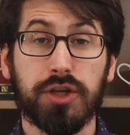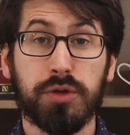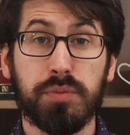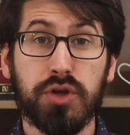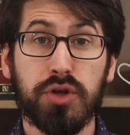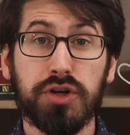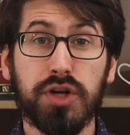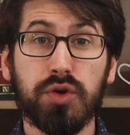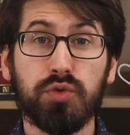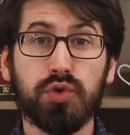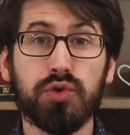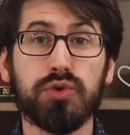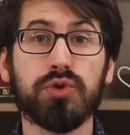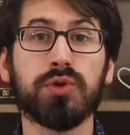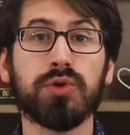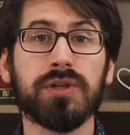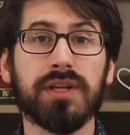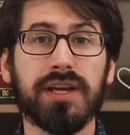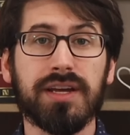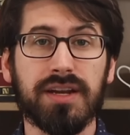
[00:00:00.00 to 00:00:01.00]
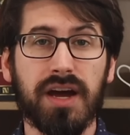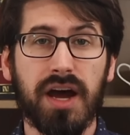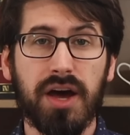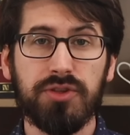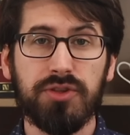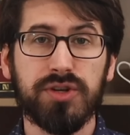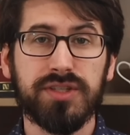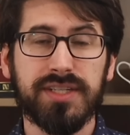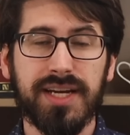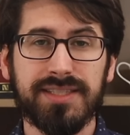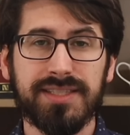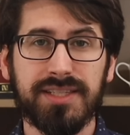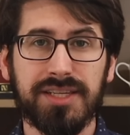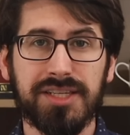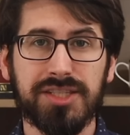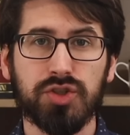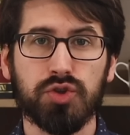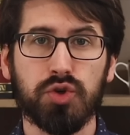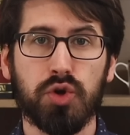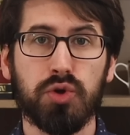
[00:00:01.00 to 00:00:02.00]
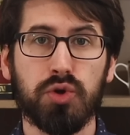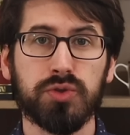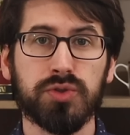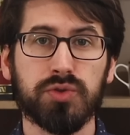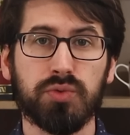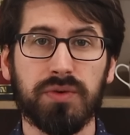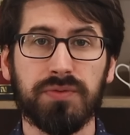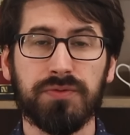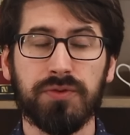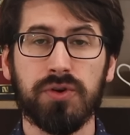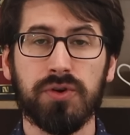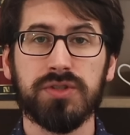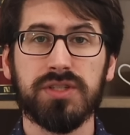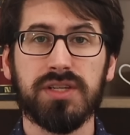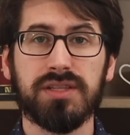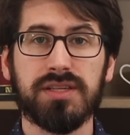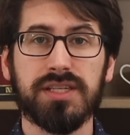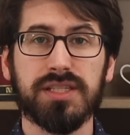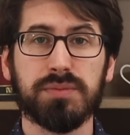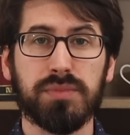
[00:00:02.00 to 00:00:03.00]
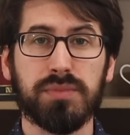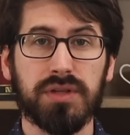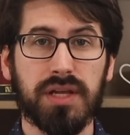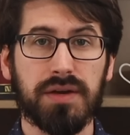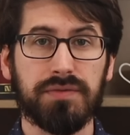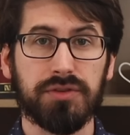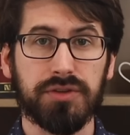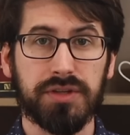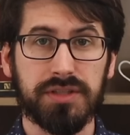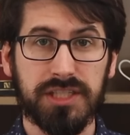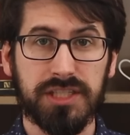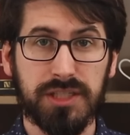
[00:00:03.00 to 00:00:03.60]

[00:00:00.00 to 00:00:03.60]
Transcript: community rule and other Dead Sea Scrolls refer to this malevolent